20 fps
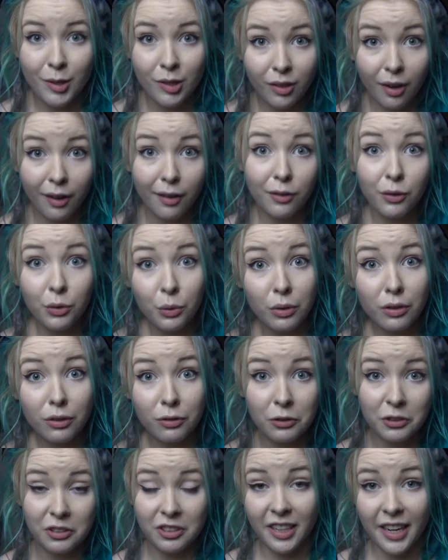so tools
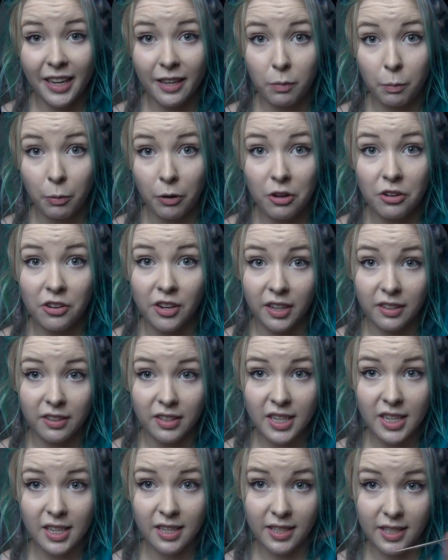for today's project
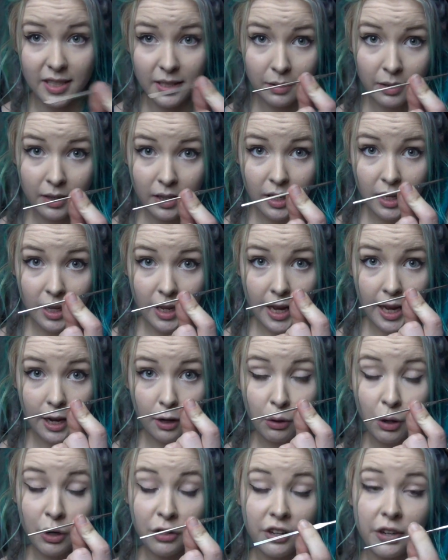is a
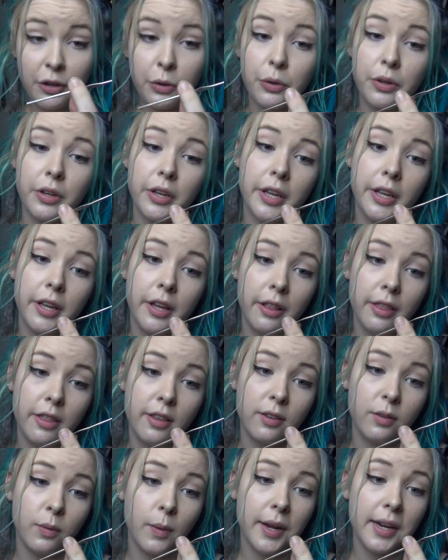crochet hook,
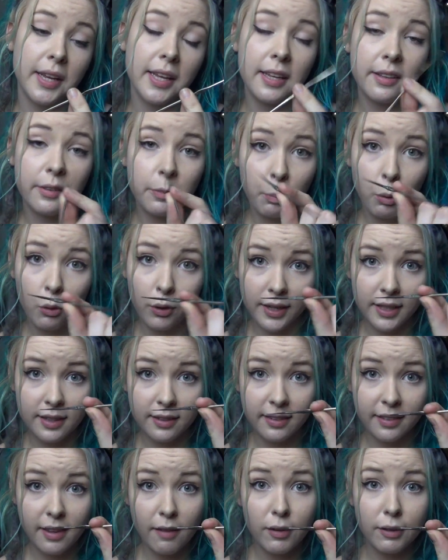this one is
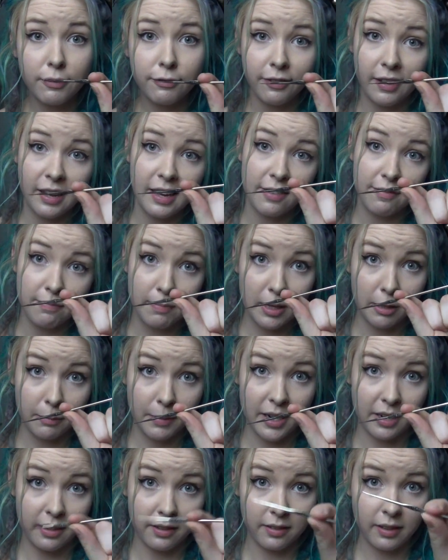0.75
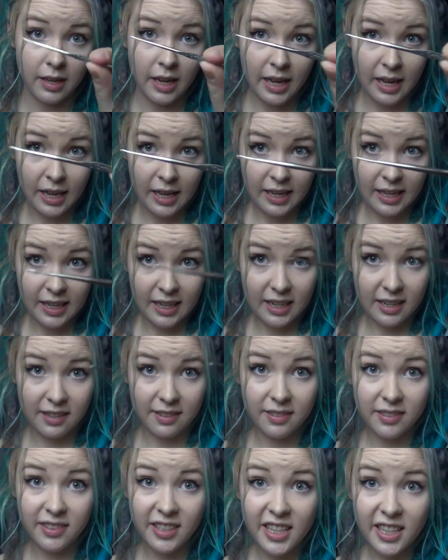millimeters. It
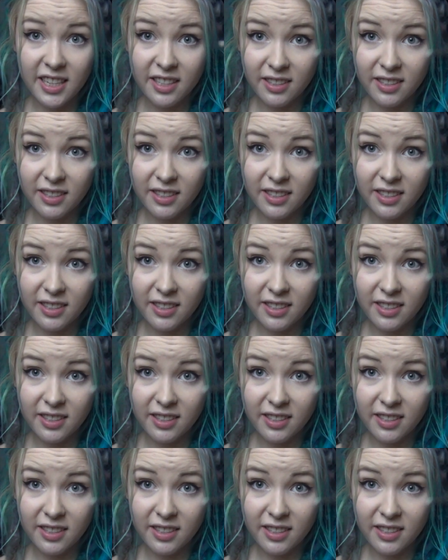is teeny